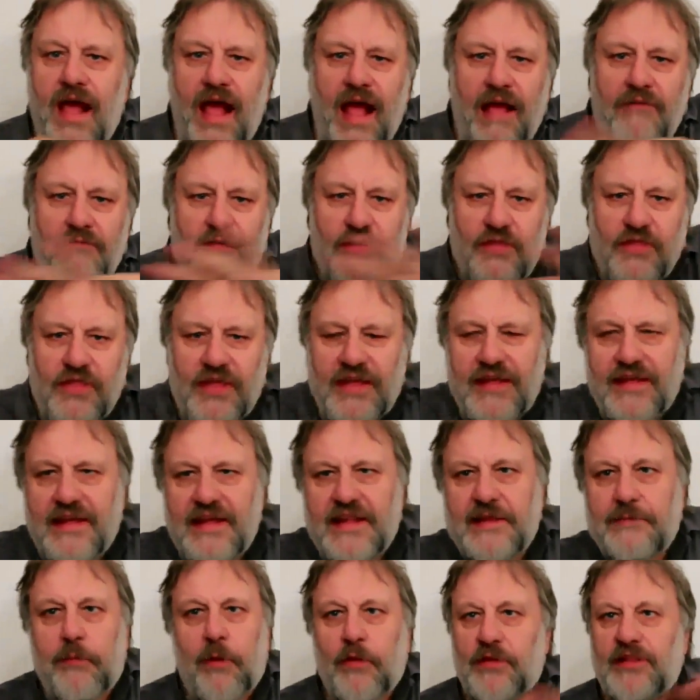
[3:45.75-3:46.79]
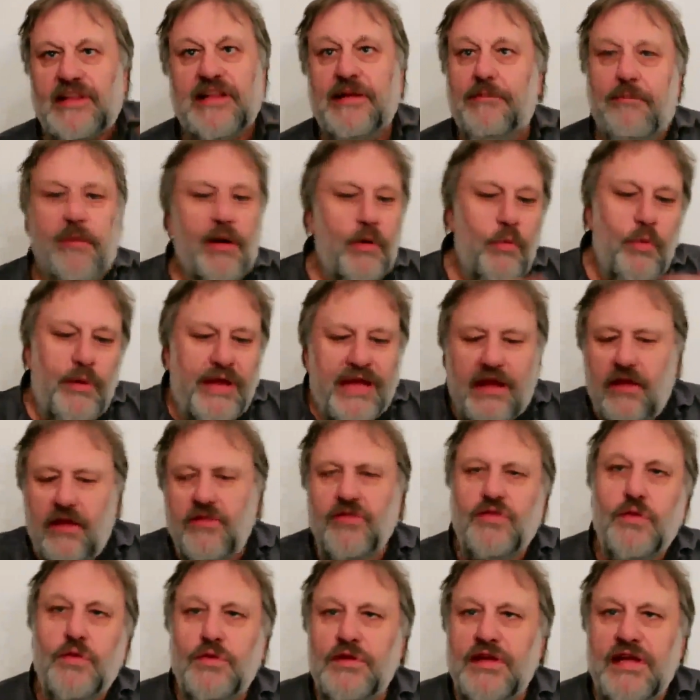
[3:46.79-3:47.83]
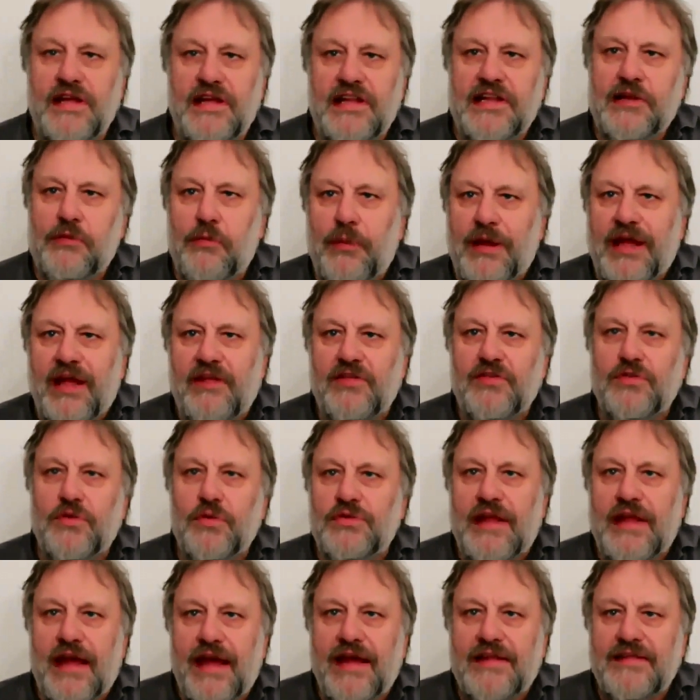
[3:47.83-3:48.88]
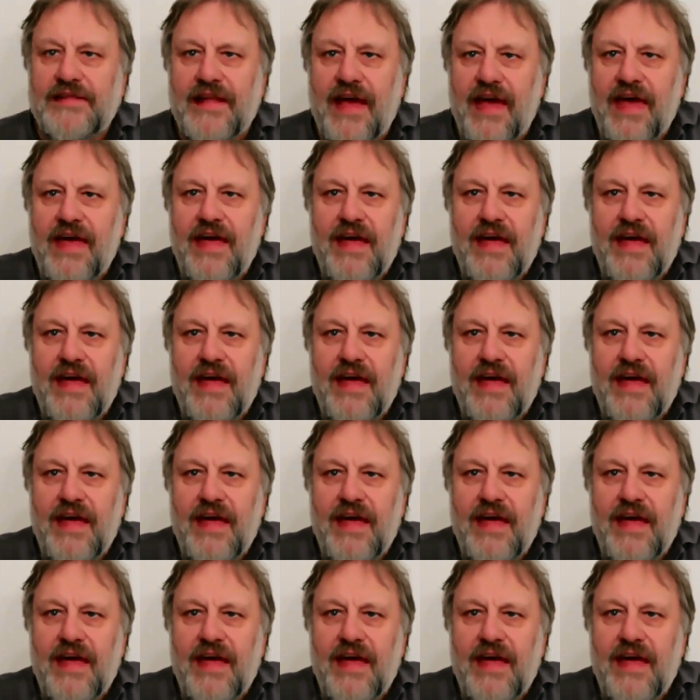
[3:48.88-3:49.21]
everything is possible. We can do this, we can do that.